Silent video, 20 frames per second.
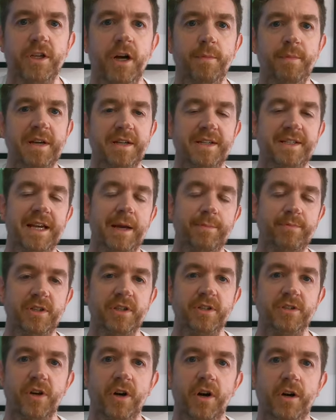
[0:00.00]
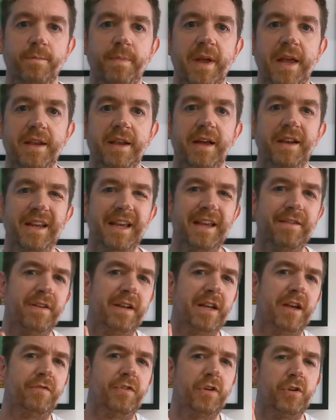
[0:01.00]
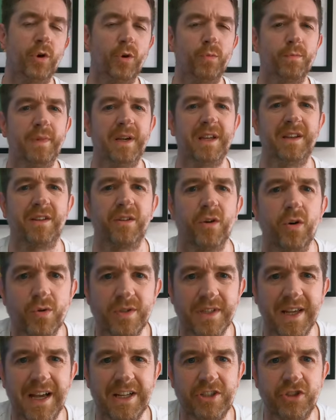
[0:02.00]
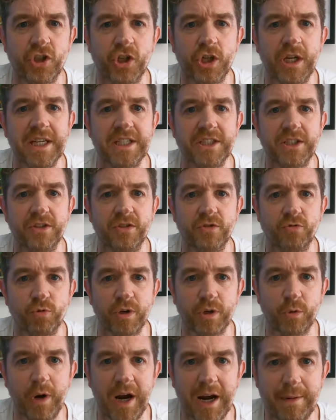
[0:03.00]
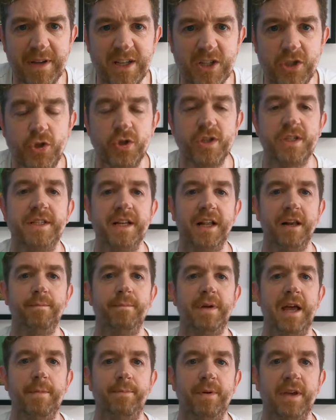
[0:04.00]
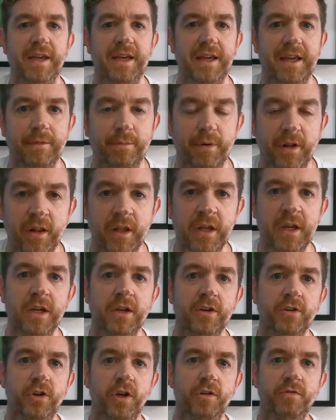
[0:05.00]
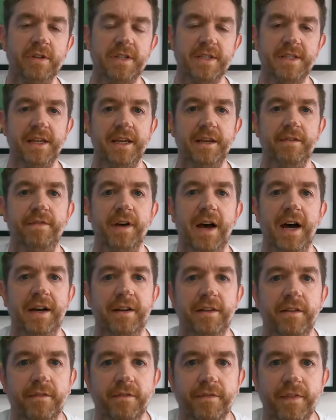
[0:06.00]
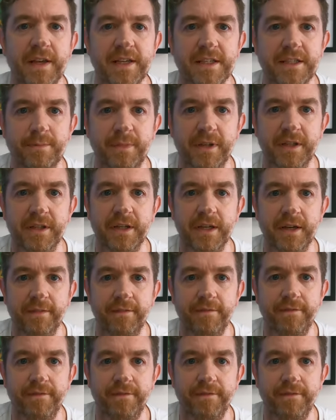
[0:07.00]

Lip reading: some exceptions are made, and even if you don't meet those education requirements, you still may be able to receive an investment